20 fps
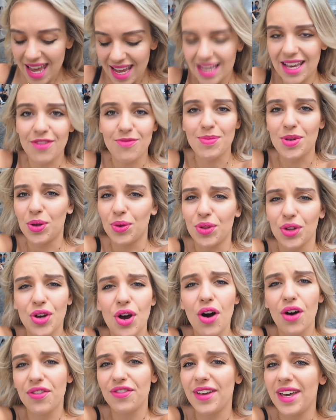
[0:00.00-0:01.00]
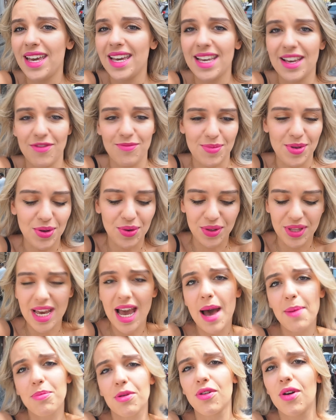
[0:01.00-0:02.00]
Give me all the coffee. Give me all the
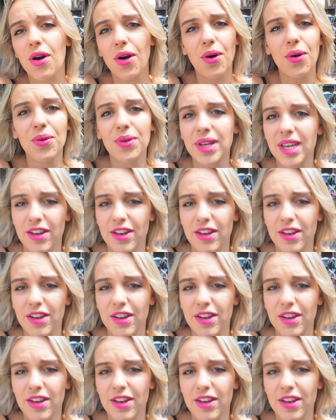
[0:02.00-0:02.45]
Aperol.